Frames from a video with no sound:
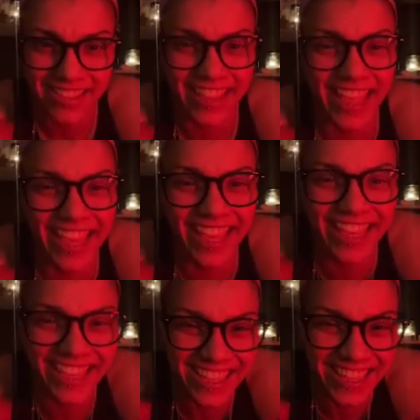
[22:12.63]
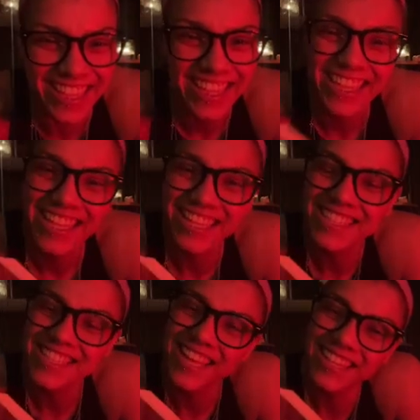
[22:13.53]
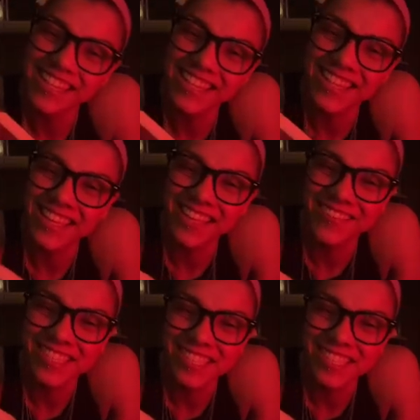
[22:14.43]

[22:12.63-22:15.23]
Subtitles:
Like, it's not like they give a